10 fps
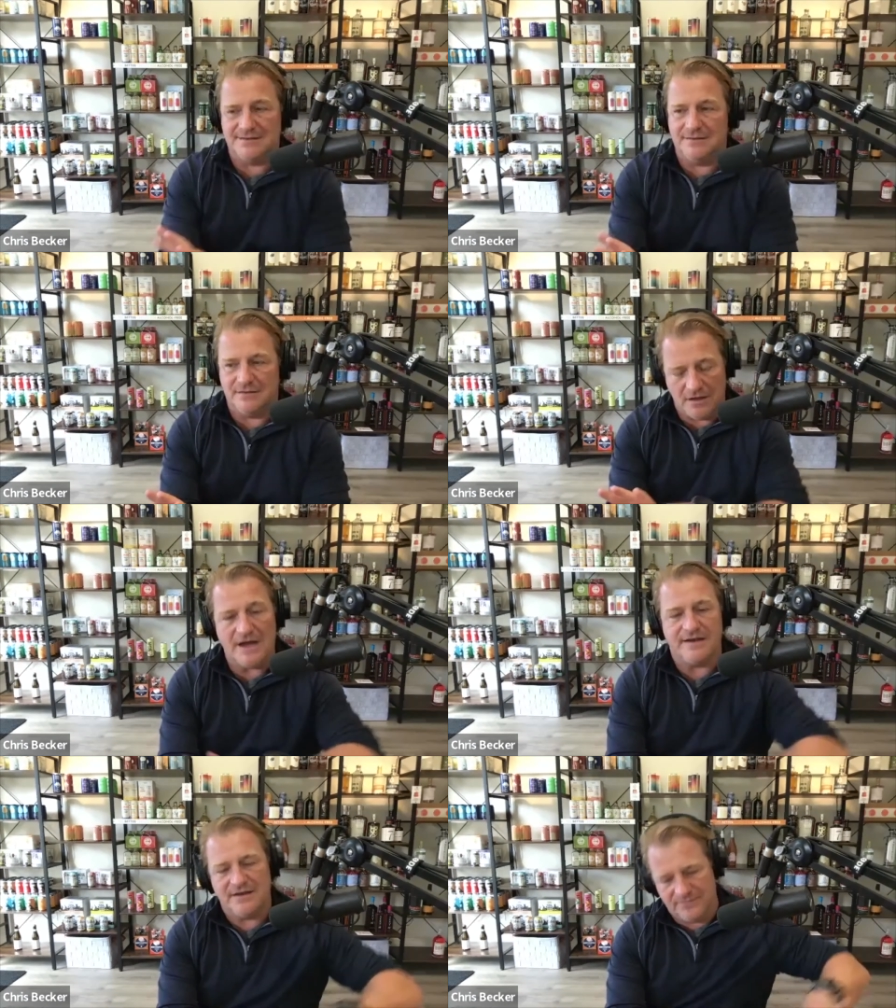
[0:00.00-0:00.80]

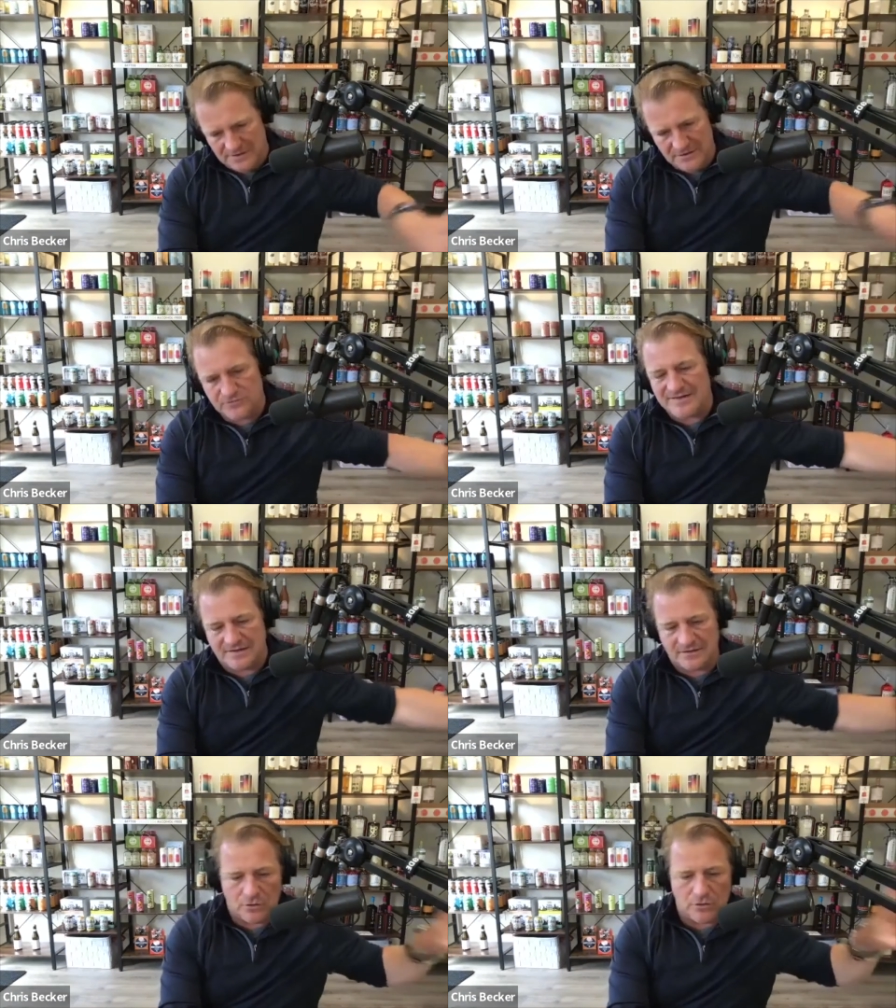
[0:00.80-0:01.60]
not even
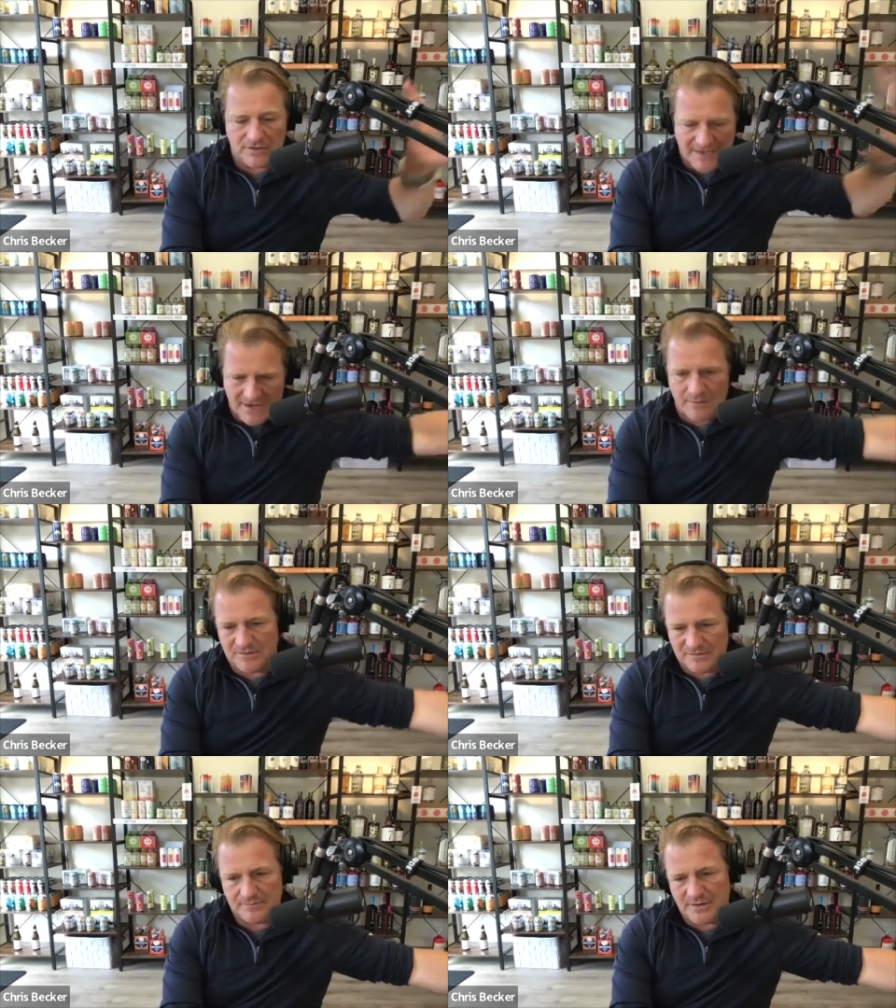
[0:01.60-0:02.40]
addressing the whole
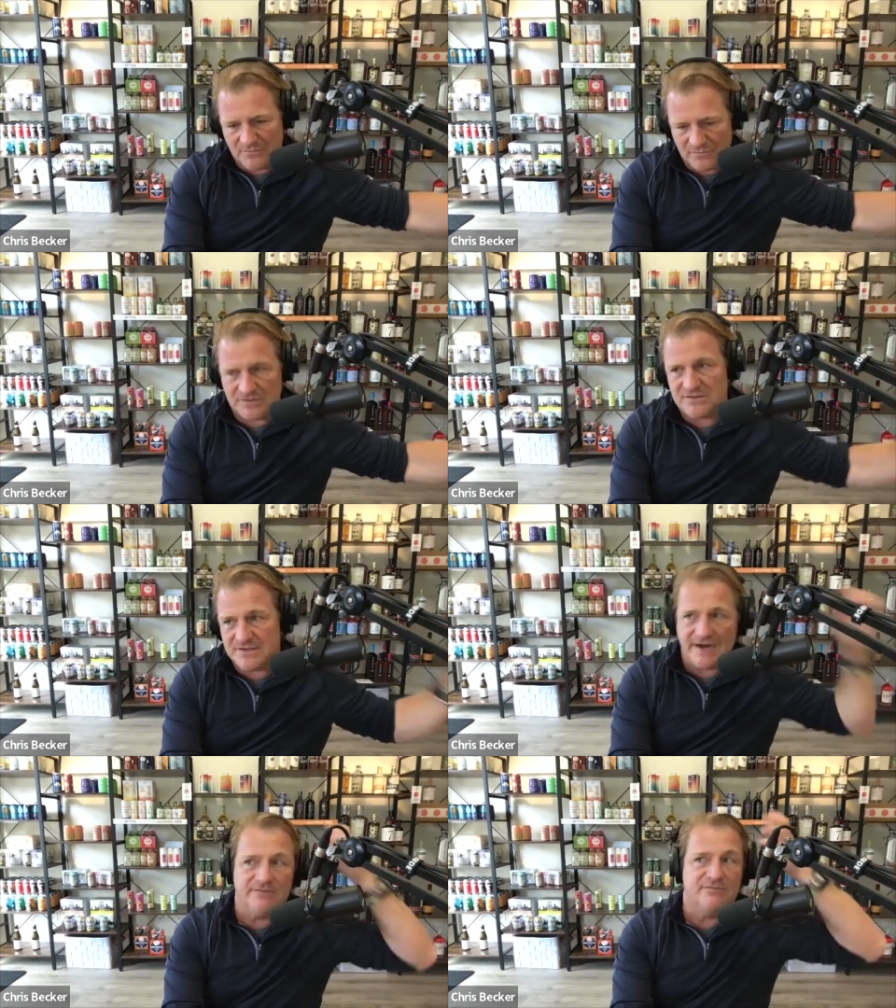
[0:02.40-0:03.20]
cannabis beverage
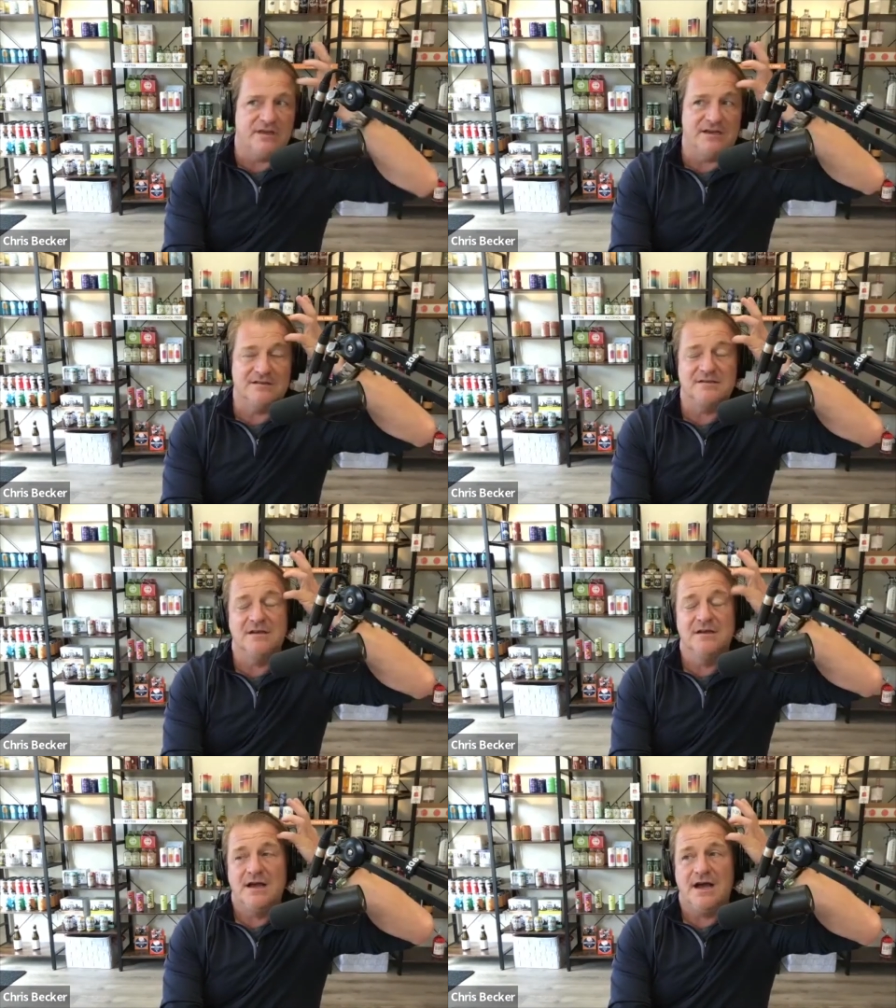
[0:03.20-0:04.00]
side of things
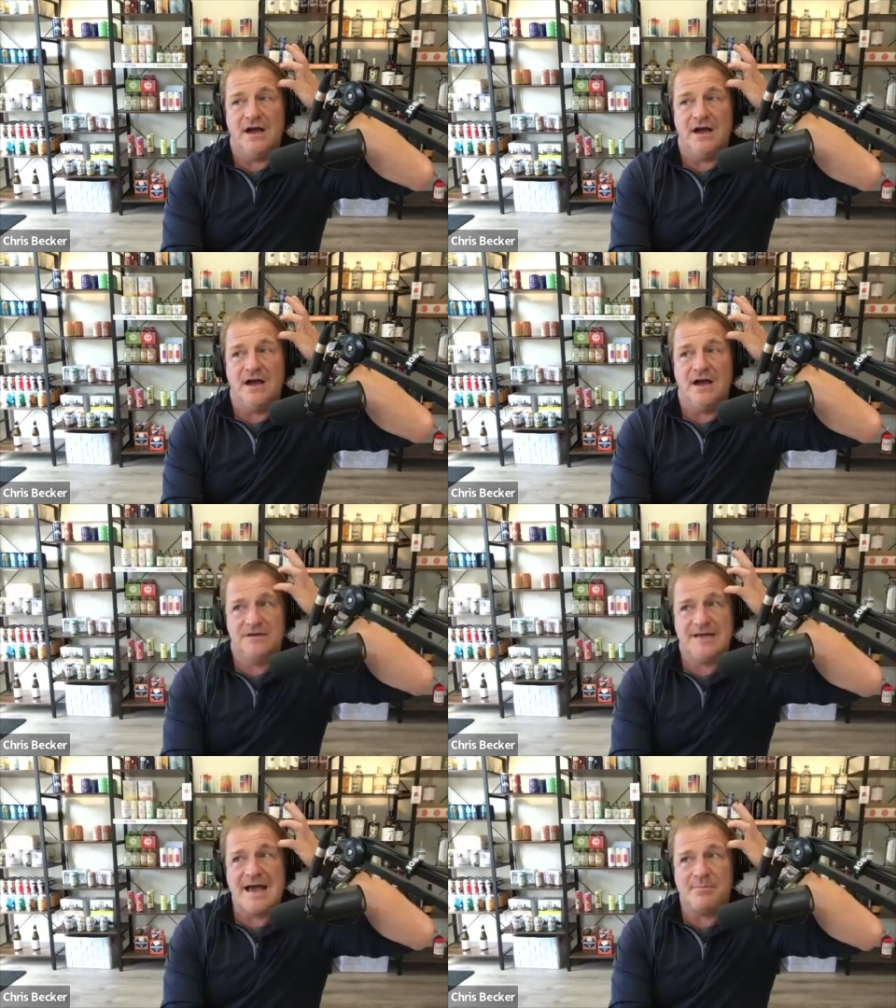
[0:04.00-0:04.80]
um, is
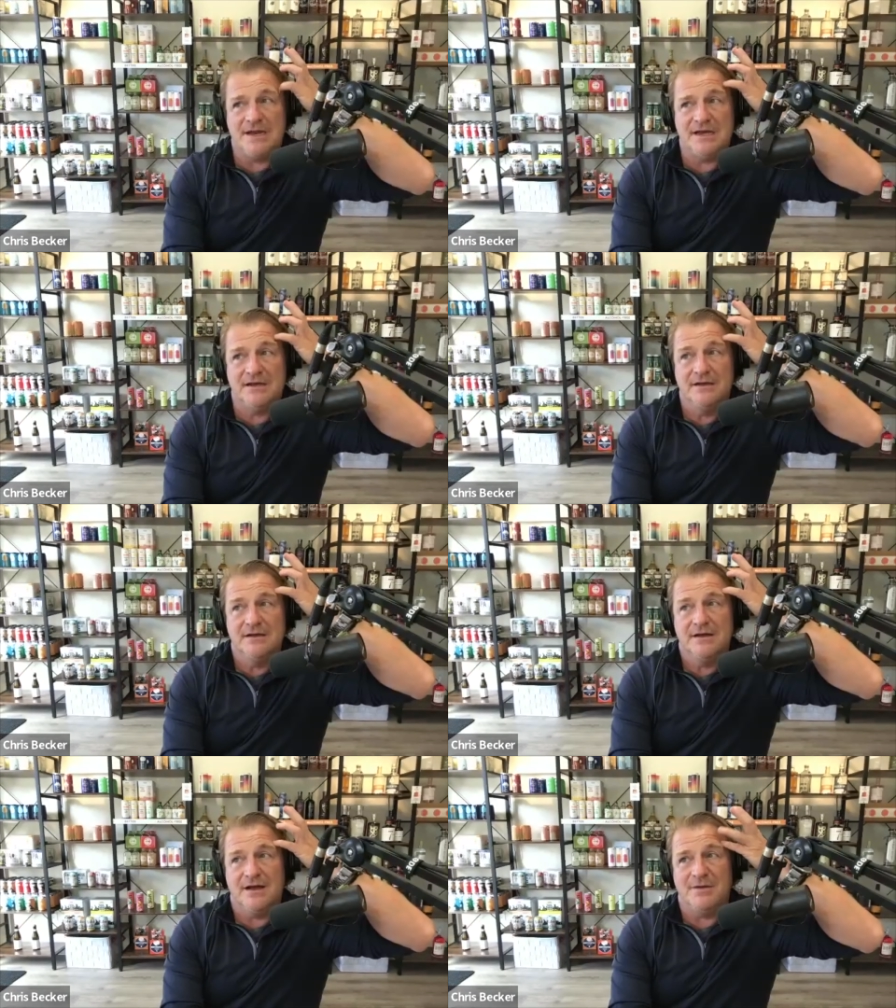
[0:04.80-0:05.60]
happening.
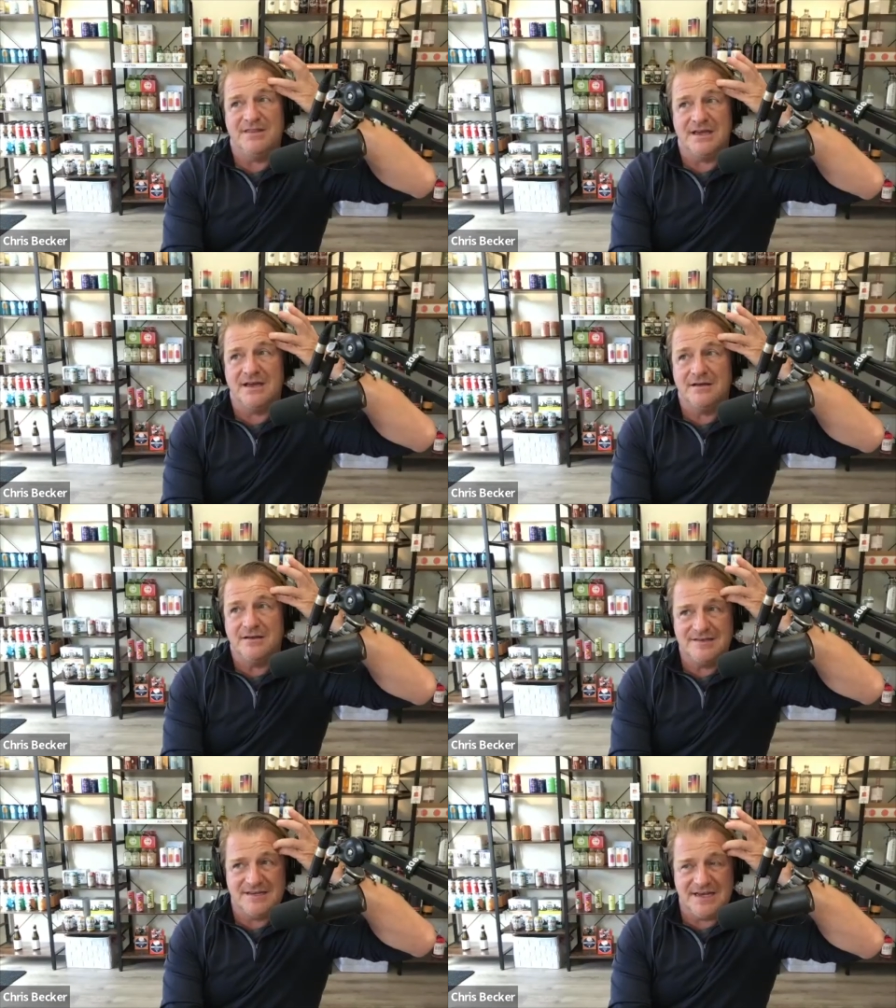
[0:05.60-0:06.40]
Um, I think a,
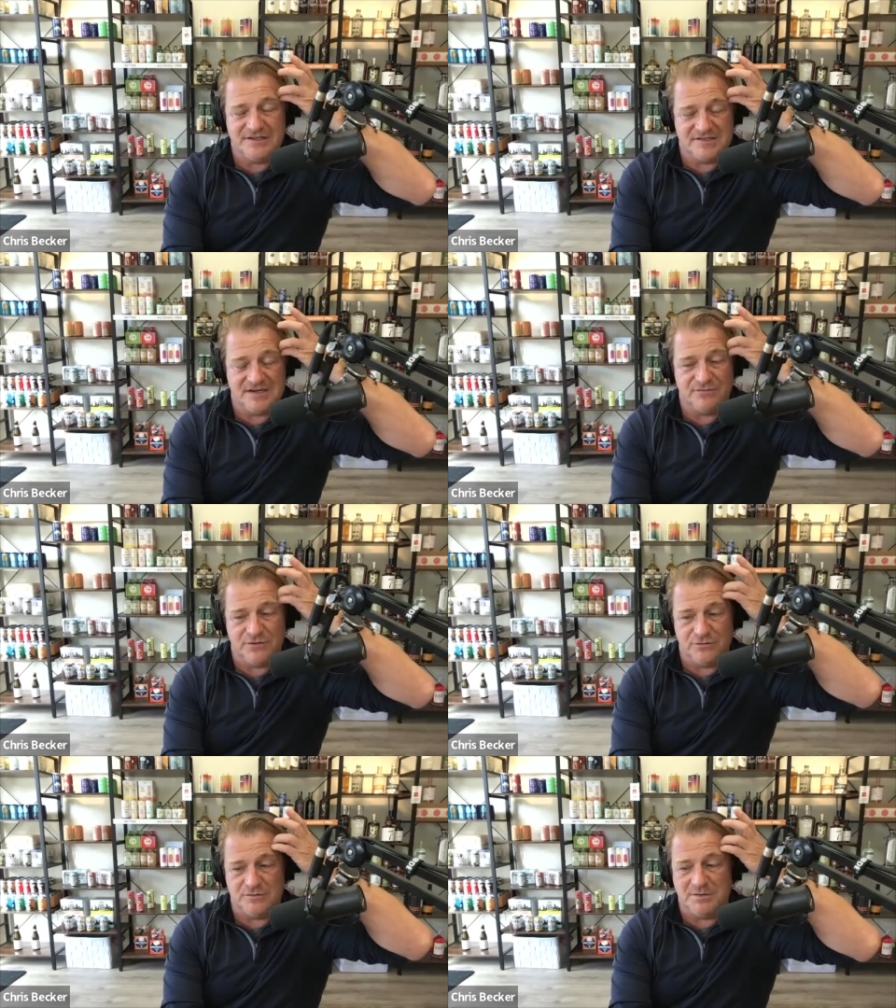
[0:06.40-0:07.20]
a THC
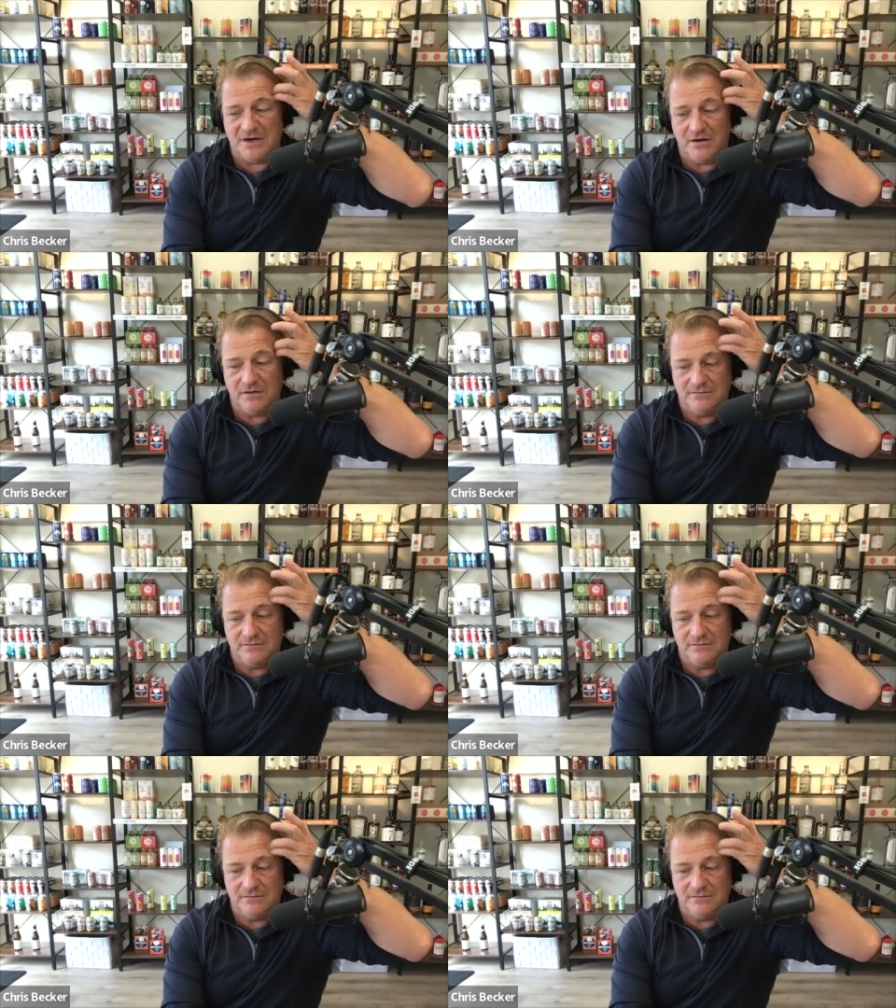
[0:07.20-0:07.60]
infused beer,